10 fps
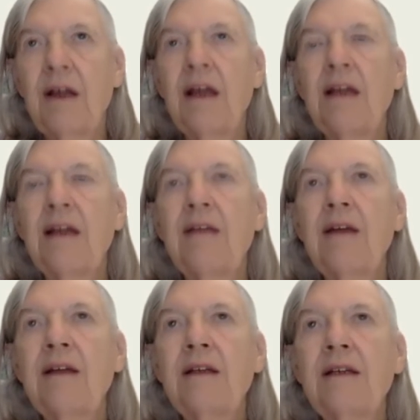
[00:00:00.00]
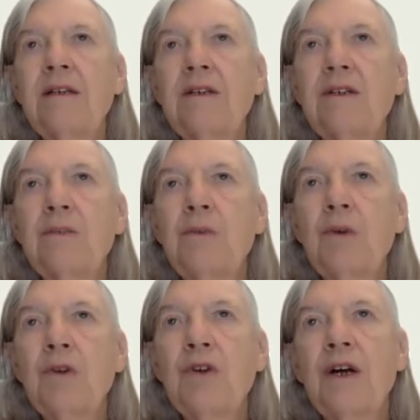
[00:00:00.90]
Now that
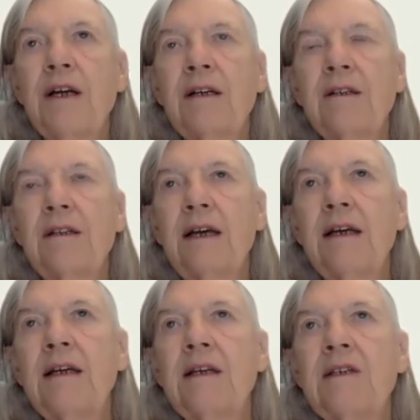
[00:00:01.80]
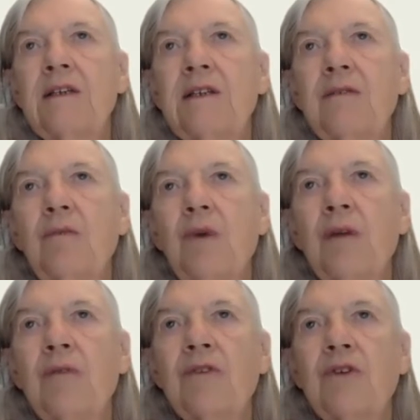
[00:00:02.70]
smaller triangle there is one
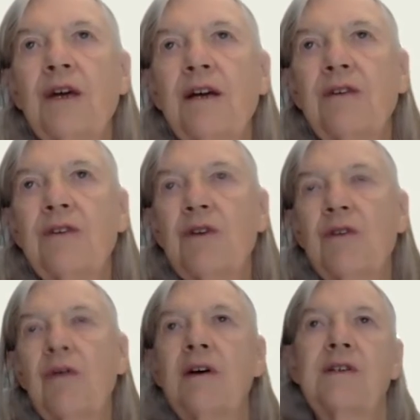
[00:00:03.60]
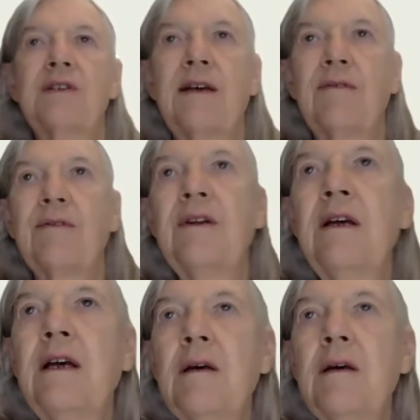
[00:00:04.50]
of the triangles of our 7